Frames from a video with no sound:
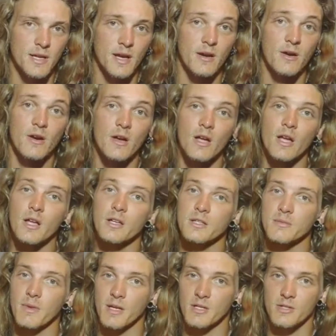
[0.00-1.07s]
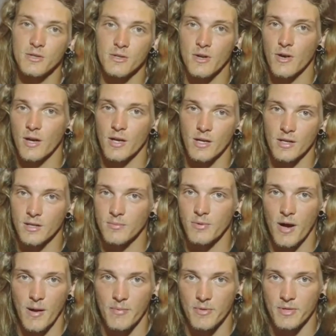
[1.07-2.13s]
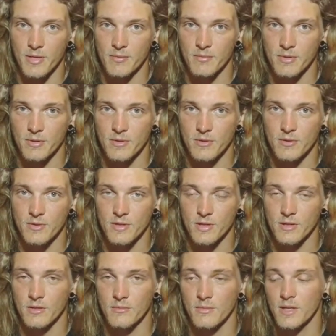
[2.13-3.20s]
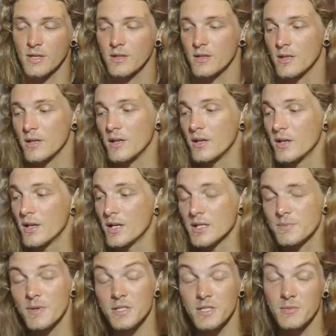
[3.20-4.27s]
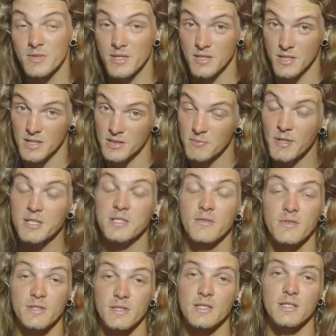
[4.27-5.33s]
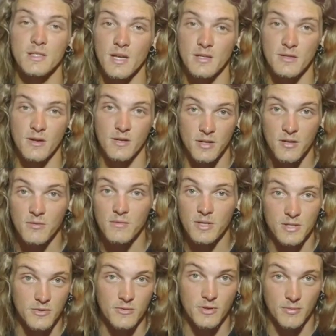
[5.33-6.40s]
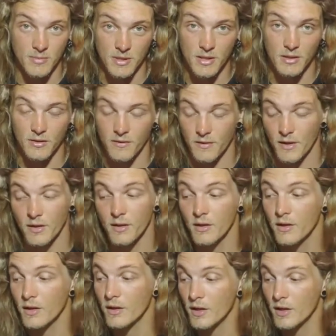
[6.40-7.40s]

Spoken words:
in there to make sure you're hitting the proper temperatures and humidity, especially with as expensive as these things are. You don't want to screw up and kill a thing.